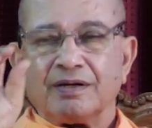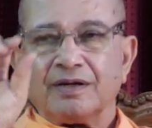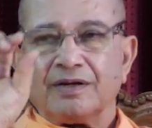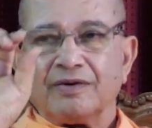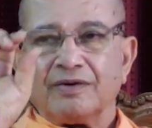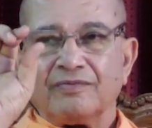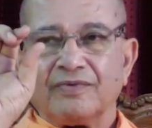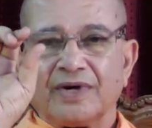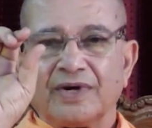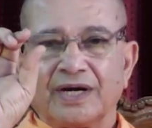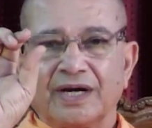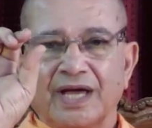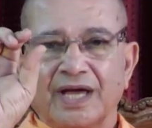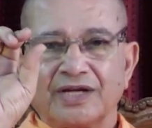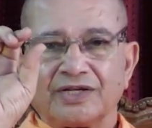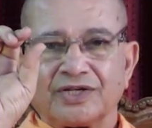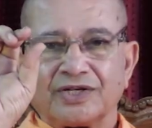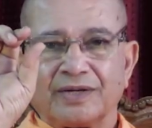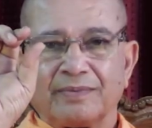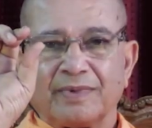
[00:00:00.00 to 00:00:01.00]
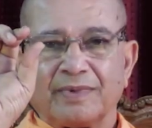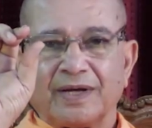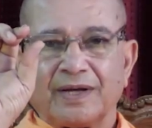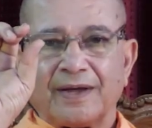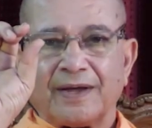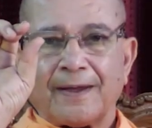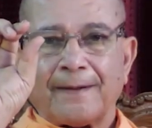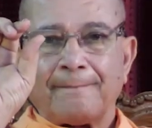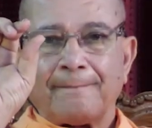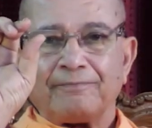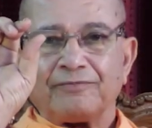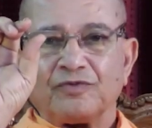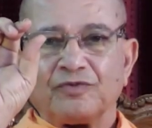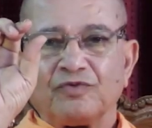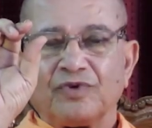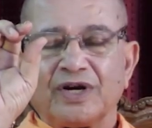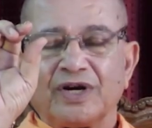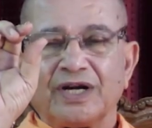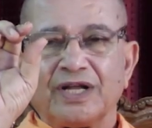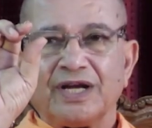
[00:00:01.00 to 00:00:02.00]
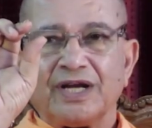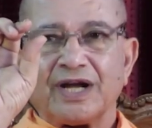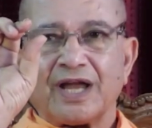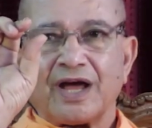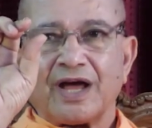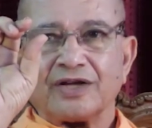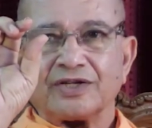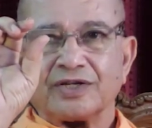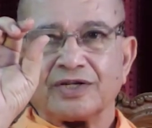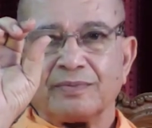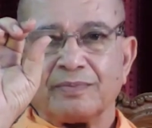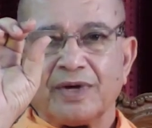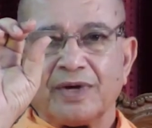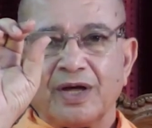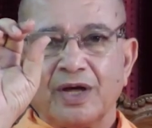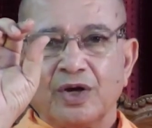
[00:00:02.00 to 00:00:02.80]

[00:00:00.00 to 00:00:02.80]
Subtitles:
Varnashrama. Varna and Ashrama.